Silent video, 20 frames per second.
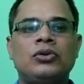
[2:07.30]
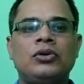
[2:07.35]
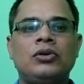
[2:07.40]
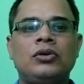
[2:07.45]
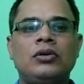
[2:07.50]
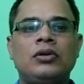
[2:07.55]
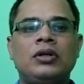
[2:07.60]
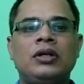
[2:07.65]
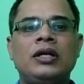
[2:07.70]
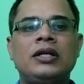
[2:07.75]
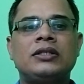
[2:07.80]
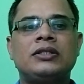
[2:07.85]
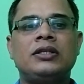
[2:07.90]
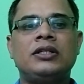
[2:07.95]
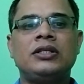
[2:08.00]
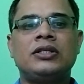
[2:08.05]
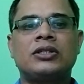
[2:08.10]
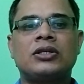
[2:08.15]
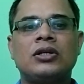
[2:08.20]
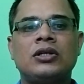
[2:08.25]
So
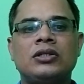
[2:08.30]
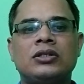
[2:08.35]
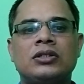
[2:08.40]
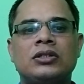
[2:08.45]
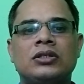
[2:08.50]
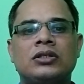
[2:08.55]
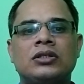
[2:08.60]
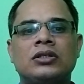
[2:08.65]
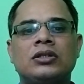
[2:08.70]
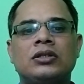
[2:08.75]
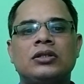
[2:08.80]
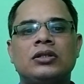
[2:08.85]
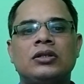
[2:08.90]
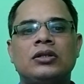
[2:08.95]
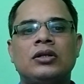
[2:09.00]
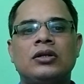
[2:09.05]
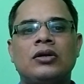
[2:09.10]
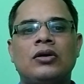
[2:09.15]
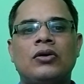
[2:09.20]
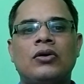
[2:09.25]
let's discuss
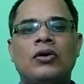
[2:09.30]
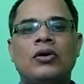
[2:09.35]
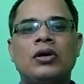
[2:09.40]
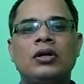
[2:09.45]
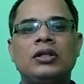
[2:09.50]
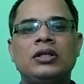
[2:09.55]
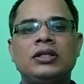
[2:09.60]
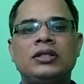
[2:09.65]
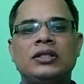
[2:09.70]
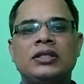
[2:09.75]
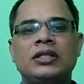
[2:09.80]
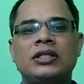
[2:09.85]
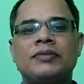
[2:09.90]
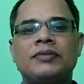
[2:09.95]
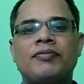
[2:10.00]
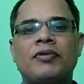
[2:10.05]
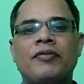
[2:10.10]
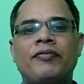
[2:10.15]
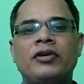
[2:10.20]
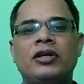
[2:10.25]
all these
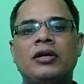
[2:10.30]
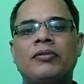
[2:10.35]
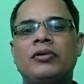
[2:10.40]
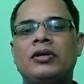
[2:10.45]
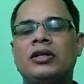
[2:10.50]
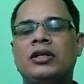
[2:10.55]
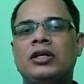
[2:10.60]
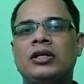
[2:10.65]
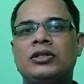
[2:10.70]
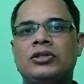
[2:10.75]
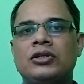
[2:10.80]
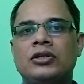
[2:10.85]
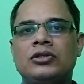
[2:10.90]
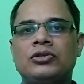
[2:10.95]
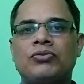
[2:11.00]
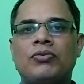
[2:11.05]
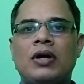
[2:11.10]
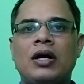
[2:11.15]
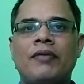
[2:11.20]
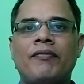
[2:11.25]
six profitability
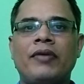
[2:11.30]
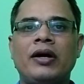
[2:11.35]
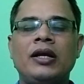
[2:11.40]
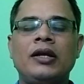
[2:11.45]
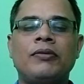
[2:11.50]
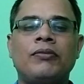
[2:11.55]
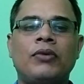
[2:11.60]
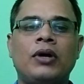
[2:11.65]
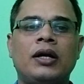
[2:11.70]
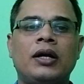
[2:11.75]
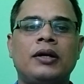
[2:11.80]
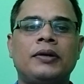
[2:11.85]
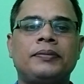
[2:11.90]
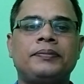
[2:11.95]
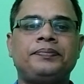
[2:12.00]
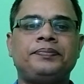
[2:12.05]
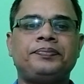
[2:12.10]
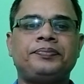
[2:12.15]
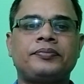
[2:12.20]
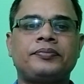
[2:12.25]
ratios one by one.